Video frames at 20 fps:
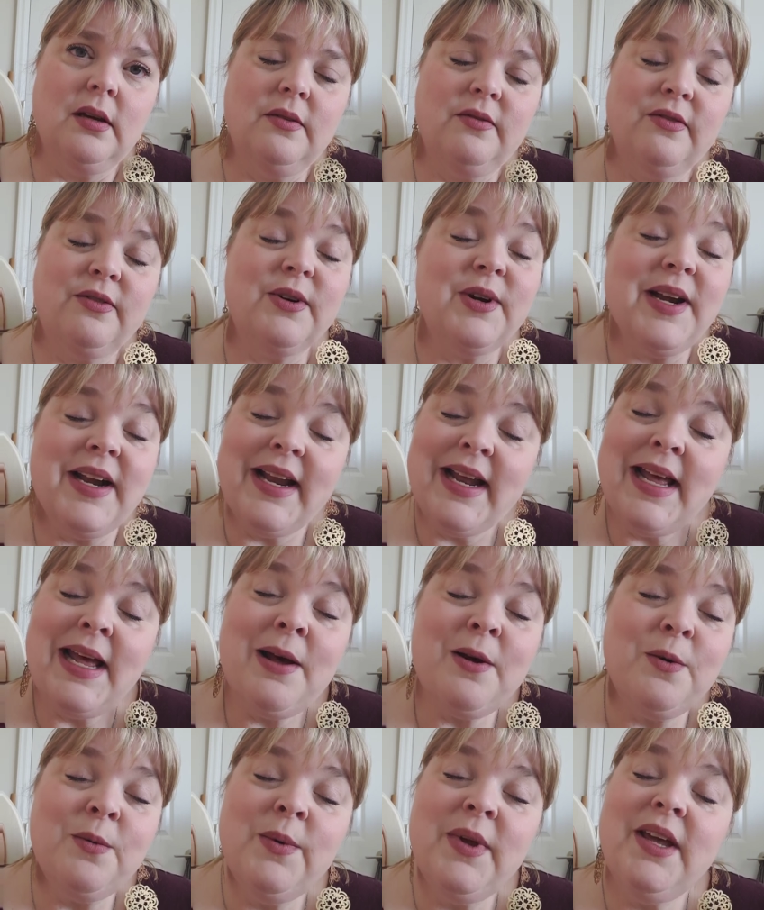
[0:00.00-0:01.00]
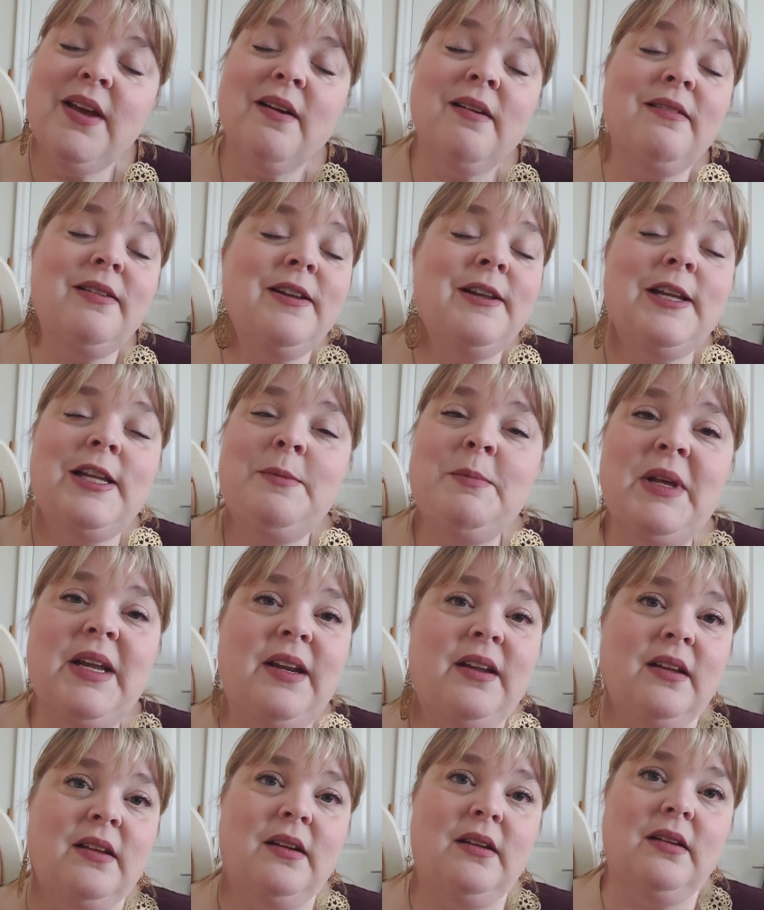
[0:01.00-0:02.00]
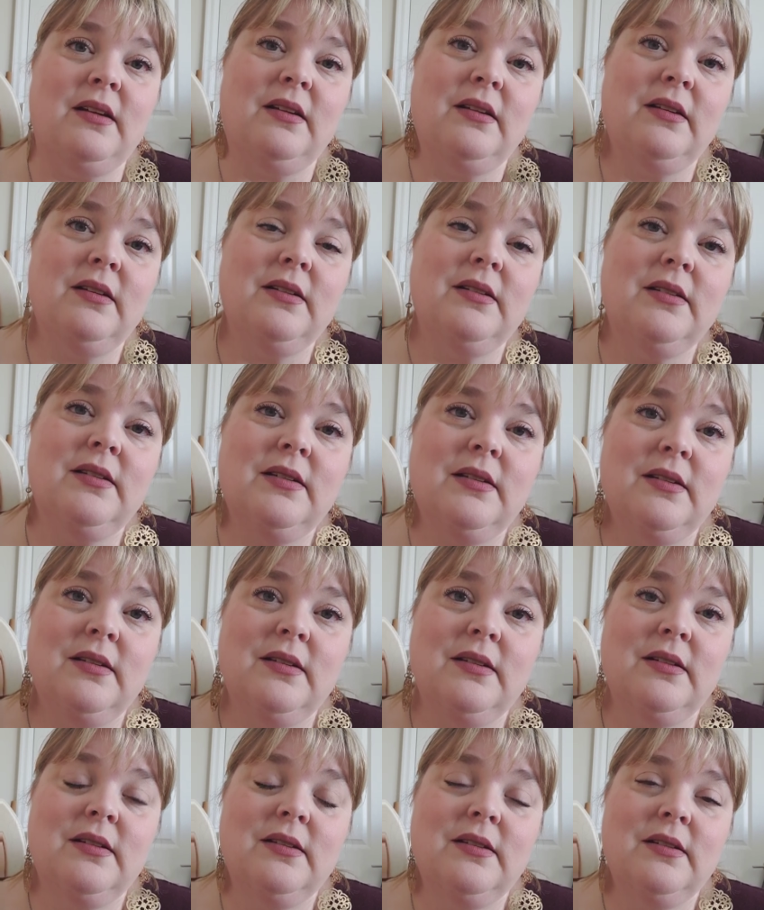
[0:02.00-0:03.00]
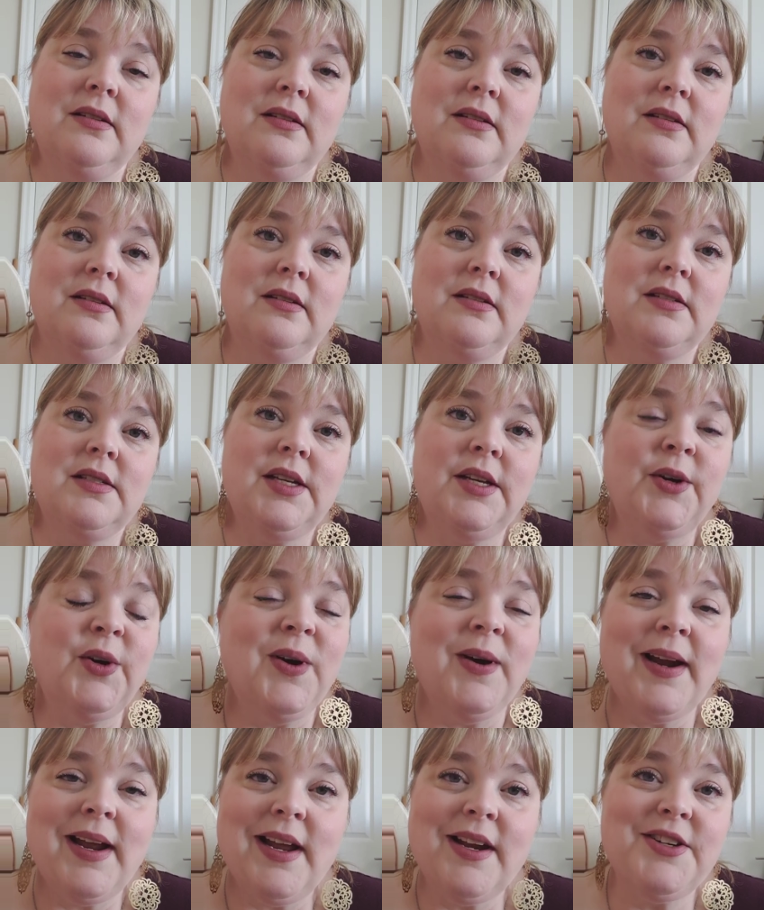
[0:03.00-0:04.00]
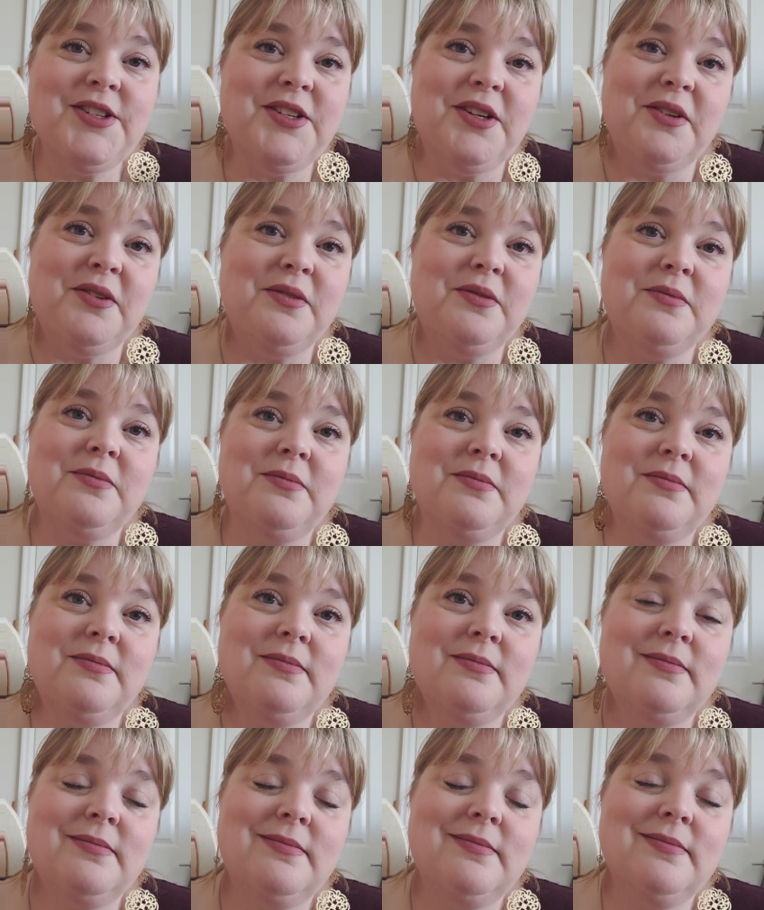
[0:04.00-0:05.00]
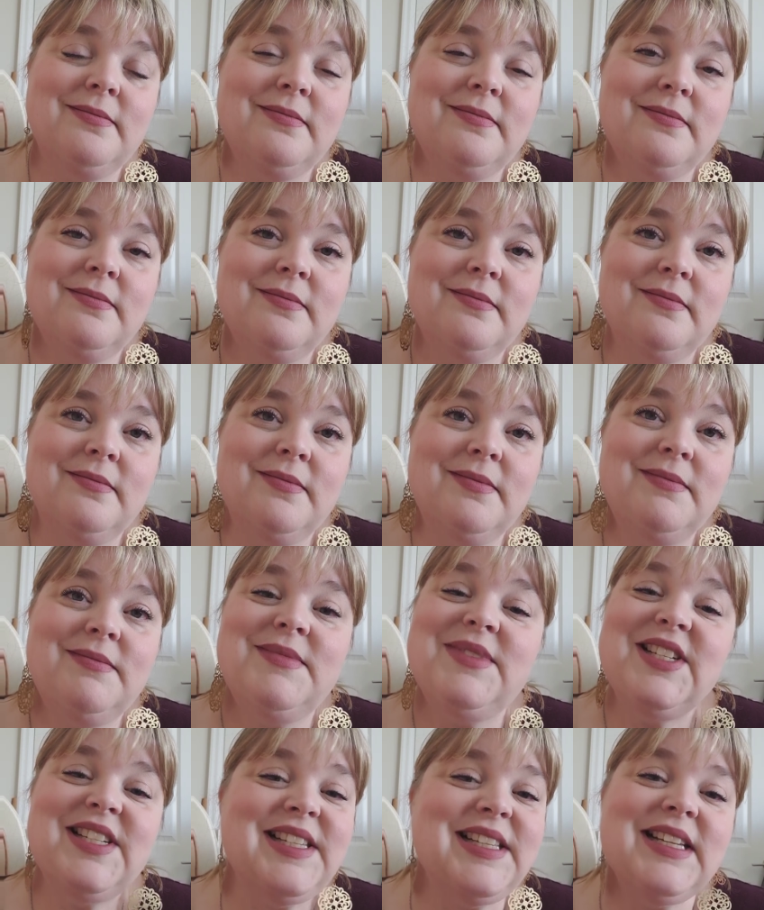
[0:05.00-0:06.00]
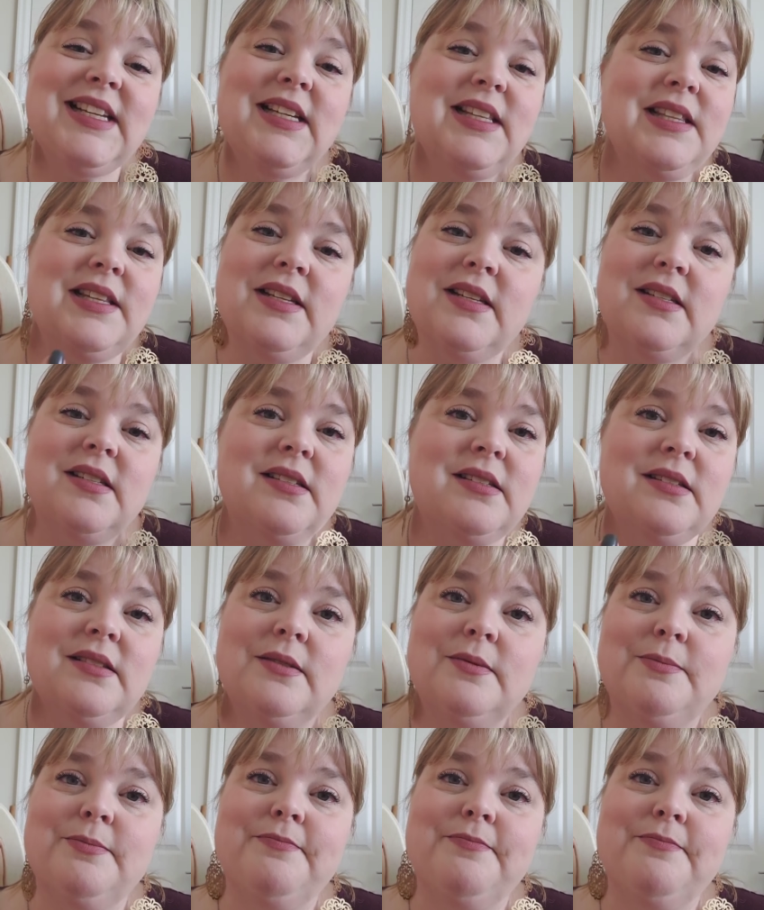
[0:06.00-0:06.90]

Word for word: for now, we are limited to interaction just like this.